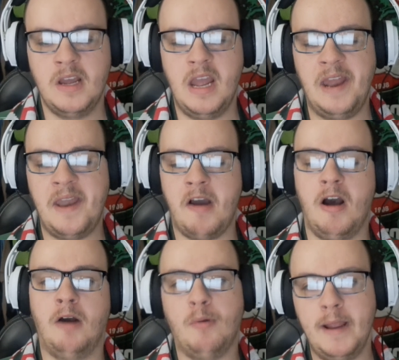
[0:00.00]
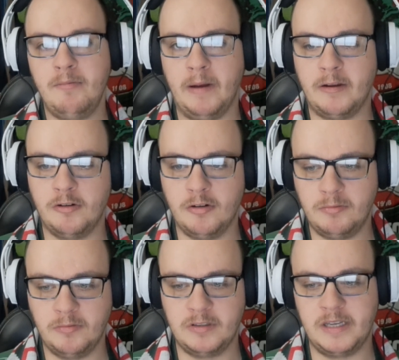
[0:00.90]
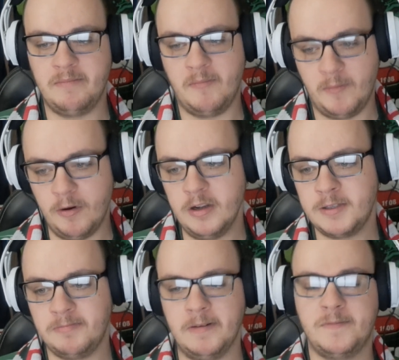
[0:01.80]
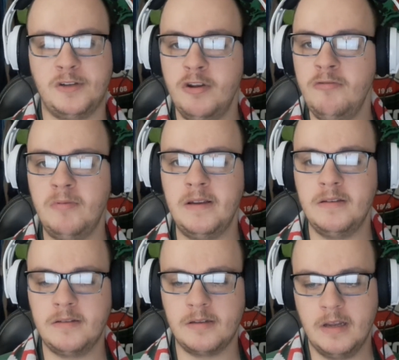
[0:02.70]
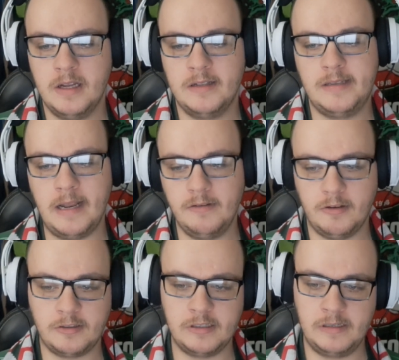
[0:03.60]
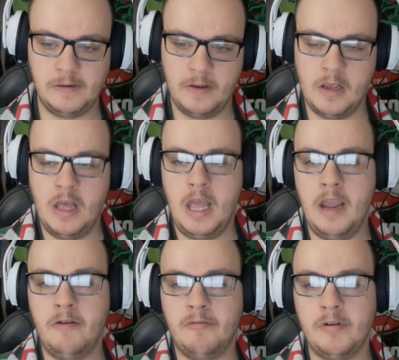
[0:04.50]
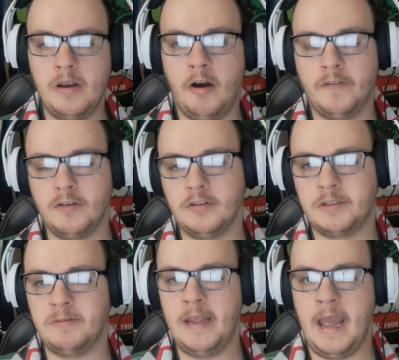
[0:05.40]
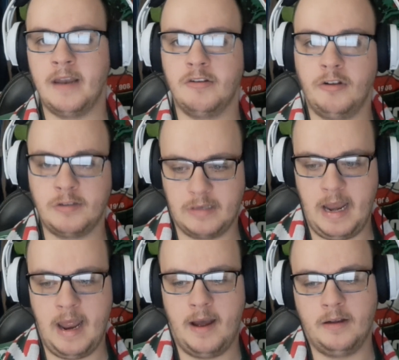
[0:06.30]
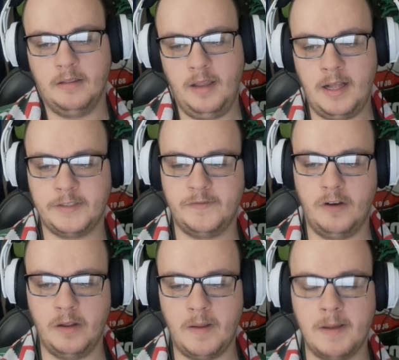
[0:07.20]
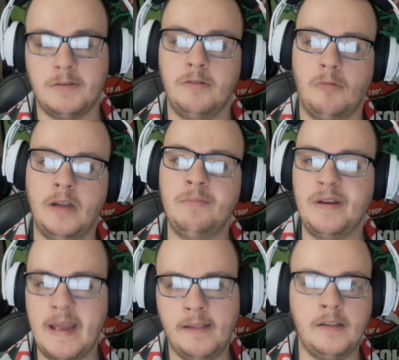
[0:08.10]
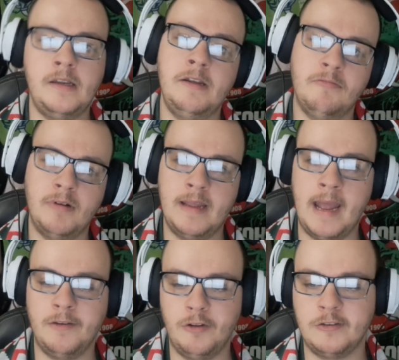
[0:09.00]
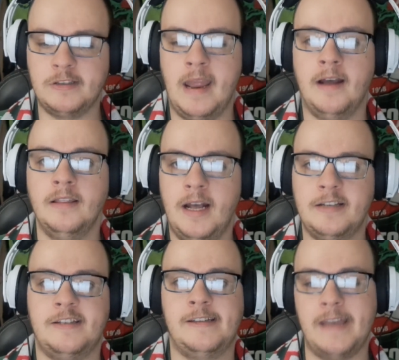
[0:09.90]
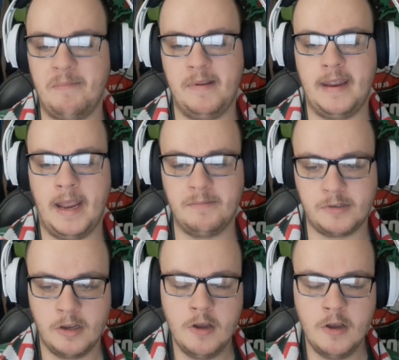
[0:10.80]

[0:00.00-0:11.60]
And our away record was even worse with 2 wins, 10 losses. And of course, we had lost our last 5 games. In reality, we had lost our last 7 games